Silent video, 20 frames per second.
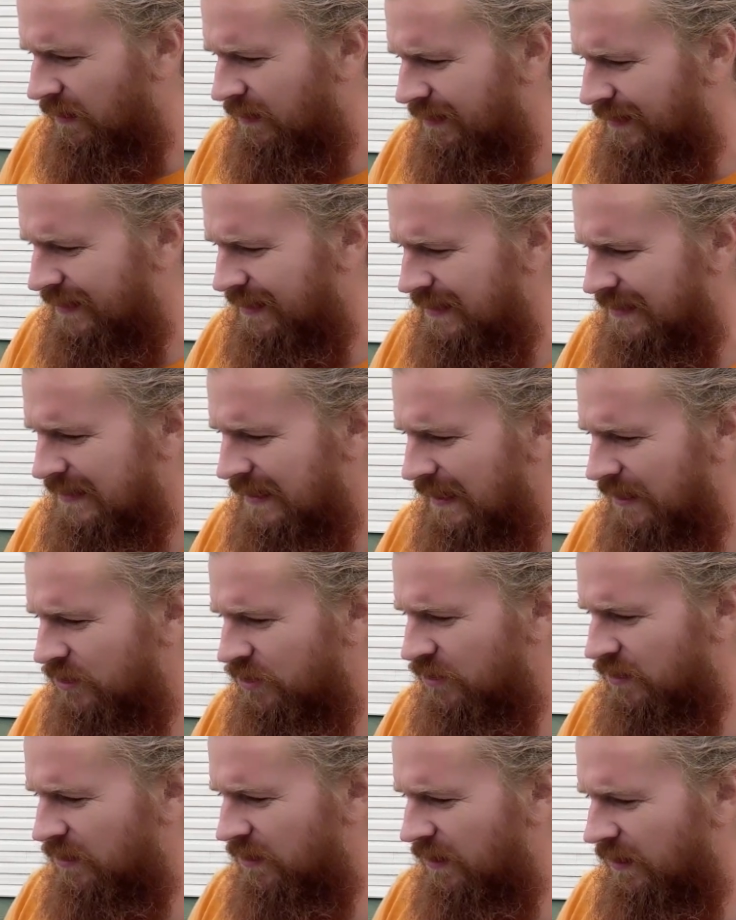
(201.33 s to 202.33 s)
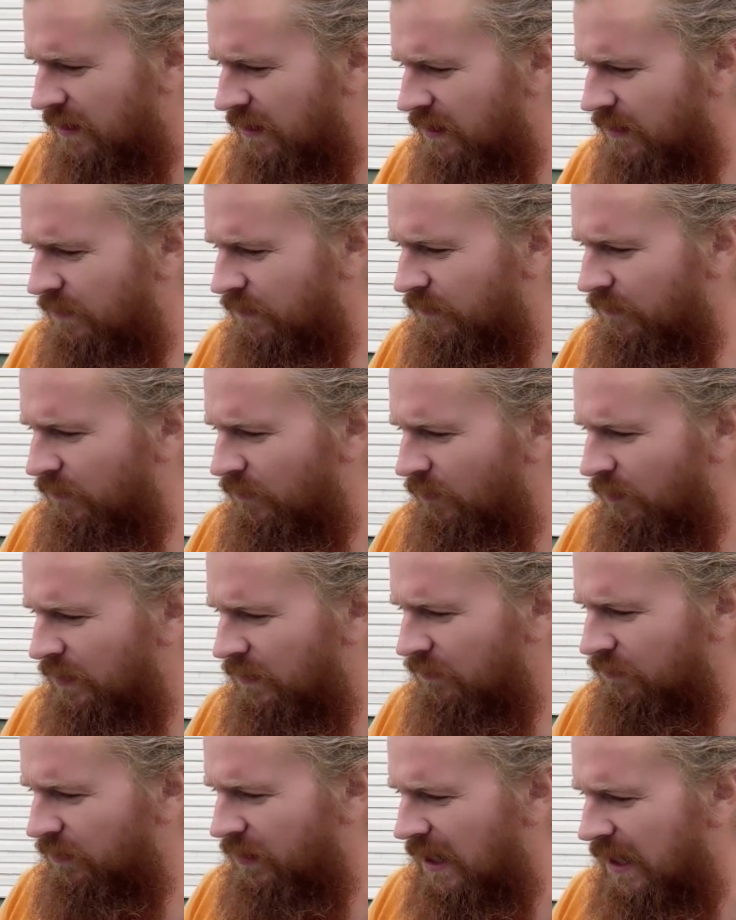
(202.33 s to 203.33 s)
This section,
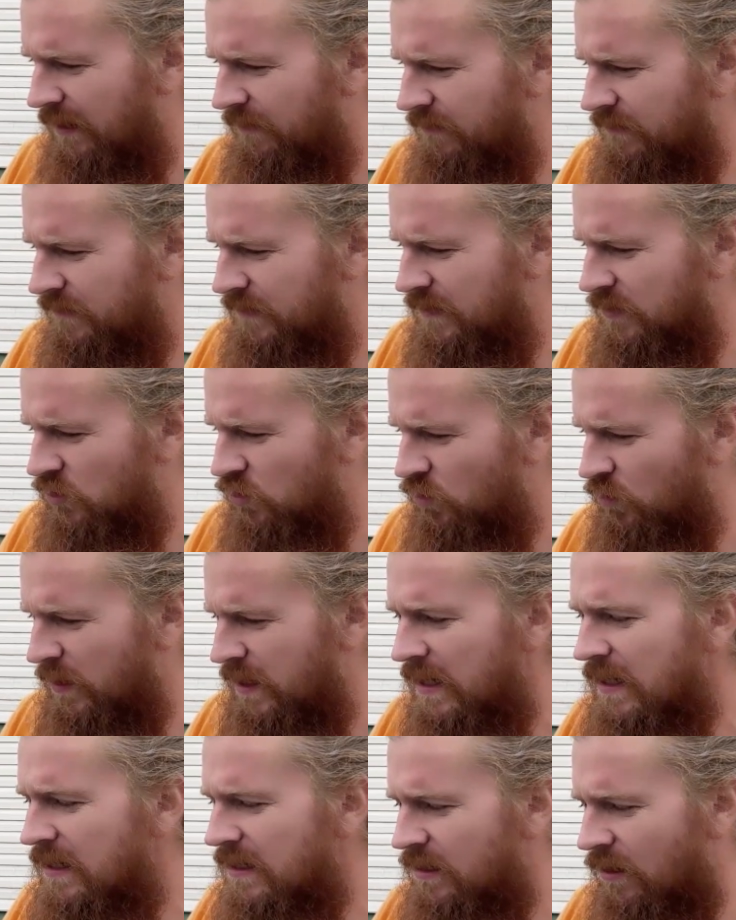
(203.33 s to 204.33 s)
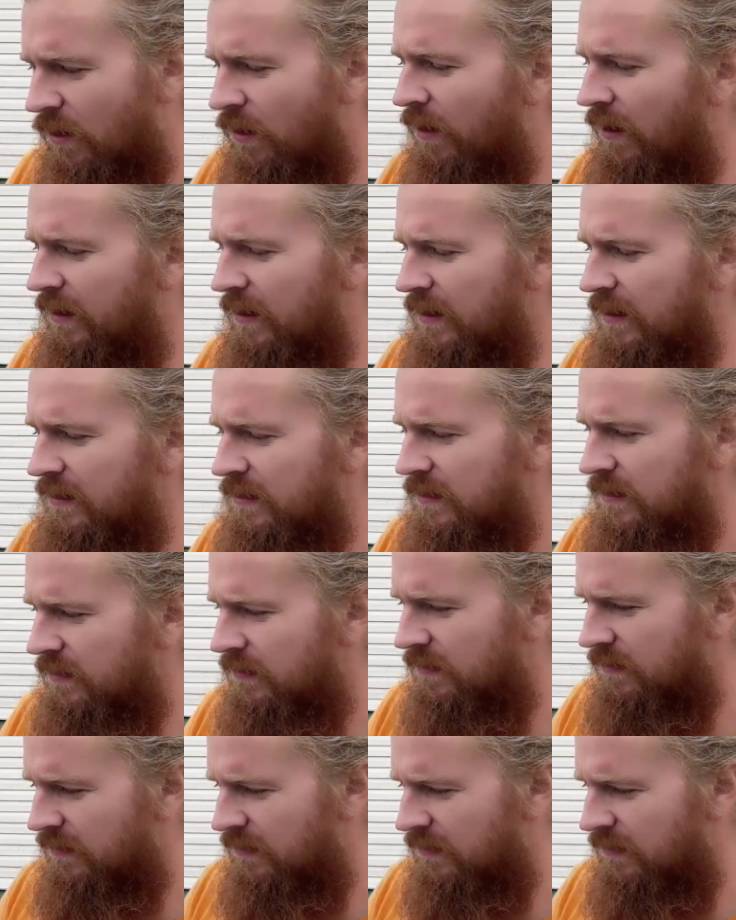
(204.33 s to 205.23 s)
we've left trees on it,